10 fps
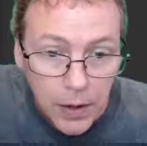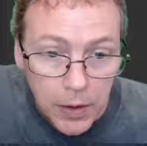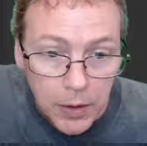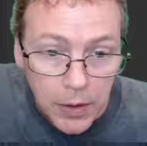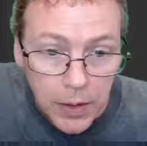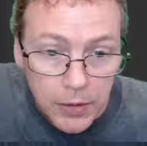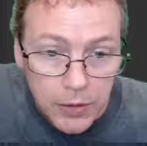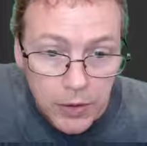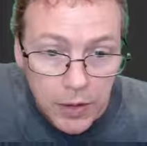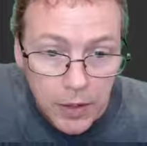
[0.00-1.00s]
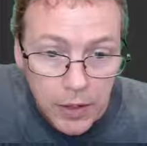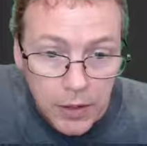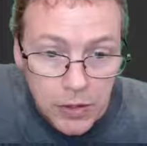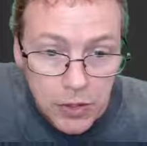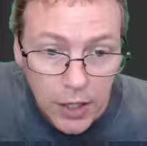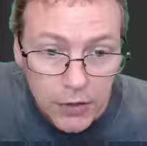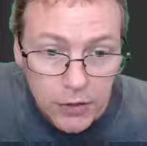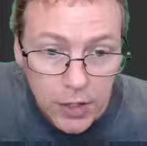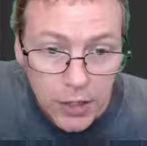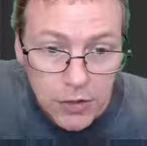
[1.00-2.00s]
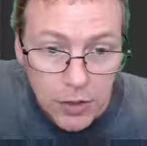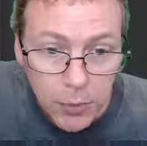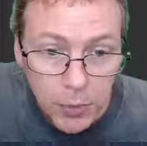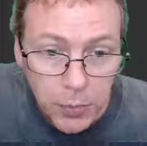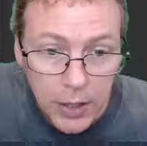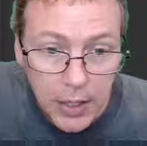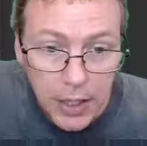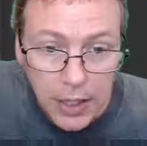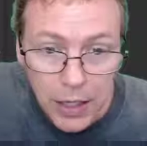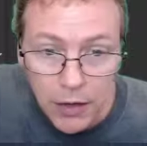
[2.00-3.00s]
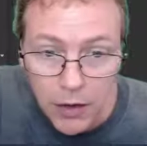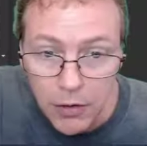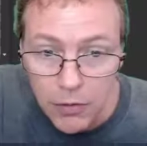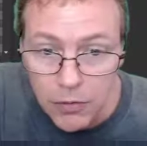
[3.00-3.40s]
let's adjust it to be